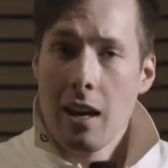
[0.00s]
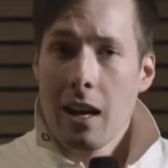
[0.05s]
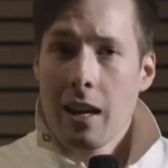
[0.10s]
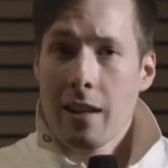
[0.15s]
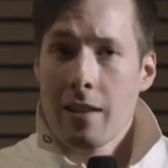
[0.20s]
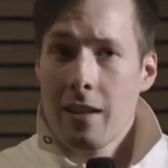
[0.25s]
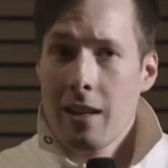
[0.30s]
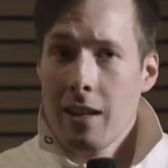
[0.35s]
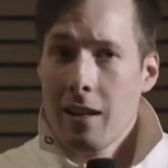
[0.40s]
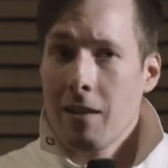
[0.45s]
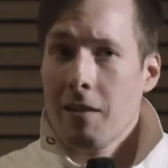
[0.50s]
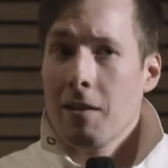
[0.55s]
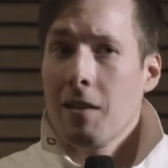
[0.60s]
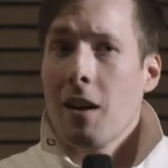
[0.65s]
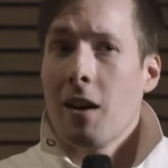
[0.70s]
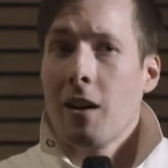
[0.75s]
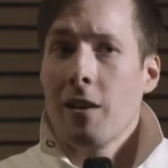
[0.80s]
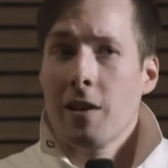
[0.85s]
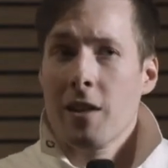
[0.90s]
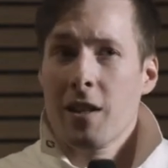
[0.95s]
and then
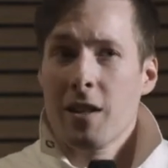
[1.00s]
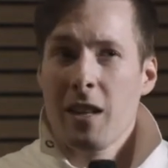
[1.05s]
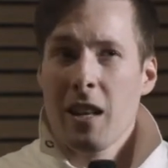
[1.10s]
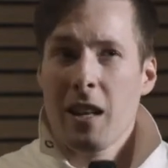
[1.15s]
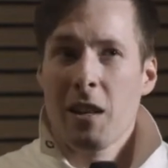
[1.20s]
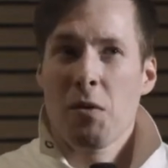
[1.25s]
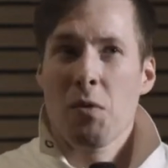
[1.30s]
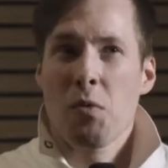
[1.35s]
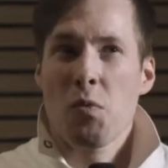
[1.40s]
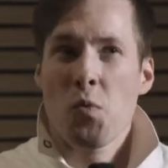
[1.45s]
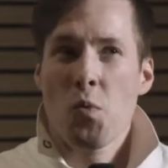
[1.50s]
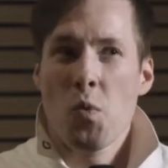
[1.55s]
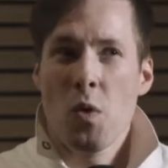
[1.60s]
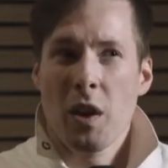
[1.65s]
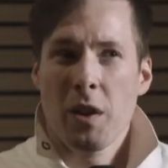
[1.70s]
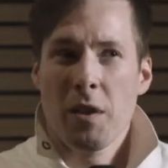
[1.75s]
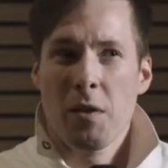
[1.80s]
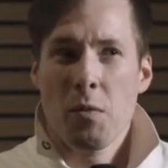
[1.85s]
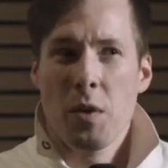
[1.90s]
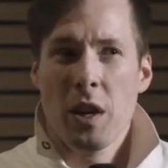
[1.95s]
understand
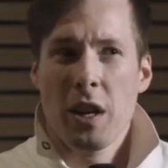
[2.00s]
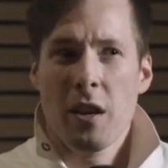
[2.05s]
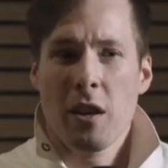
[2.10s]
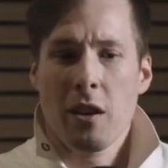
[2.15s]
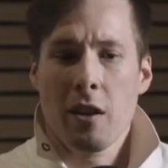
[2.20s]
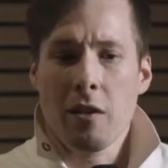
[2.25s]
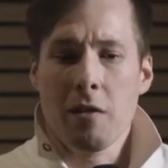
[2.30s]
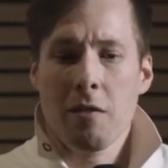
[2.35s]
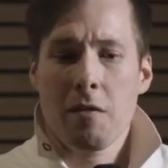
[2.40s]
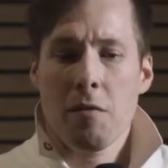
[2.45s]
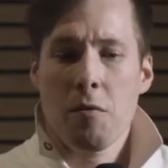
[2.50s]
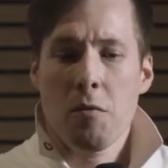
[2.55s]
when are